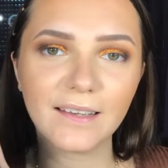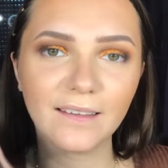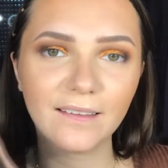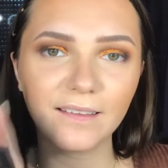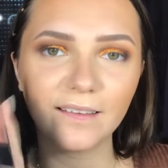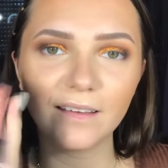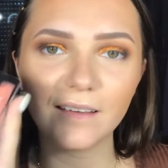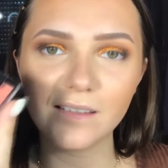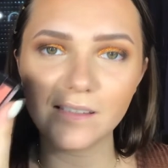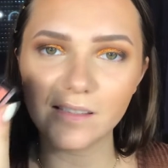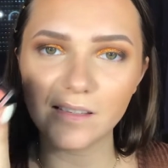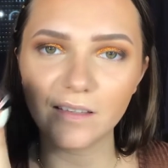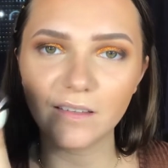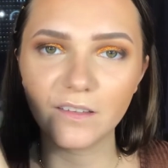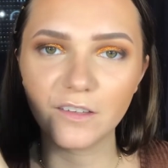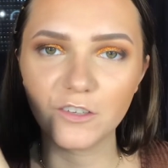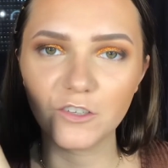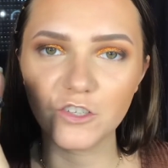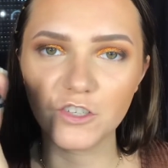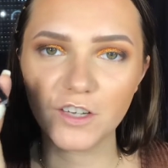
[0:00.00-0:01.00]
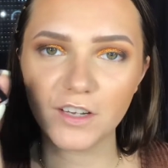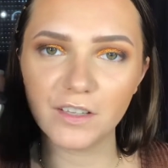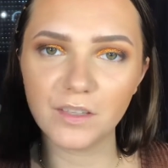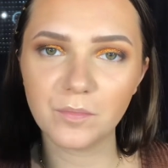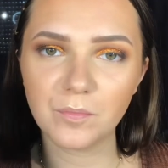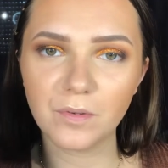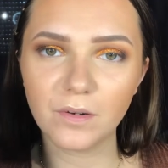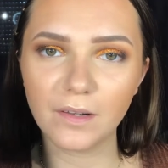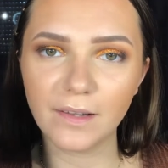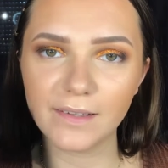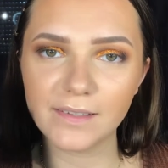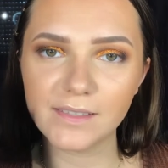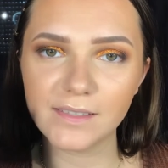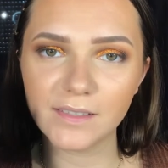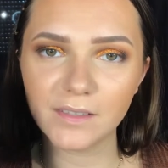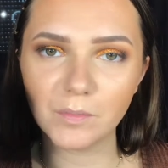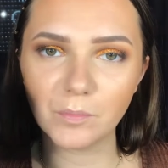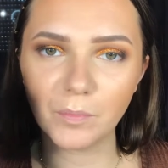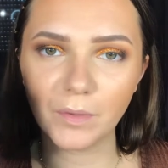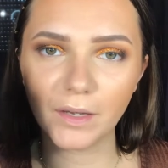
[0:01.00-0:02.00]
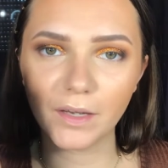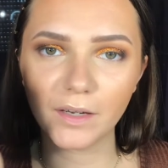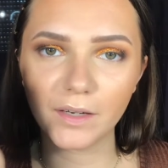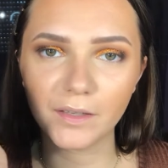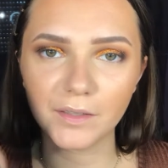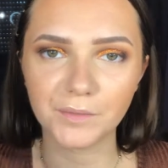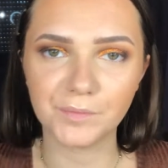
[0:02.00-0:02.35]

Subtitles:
and it's in the shade Pearlescent Pink.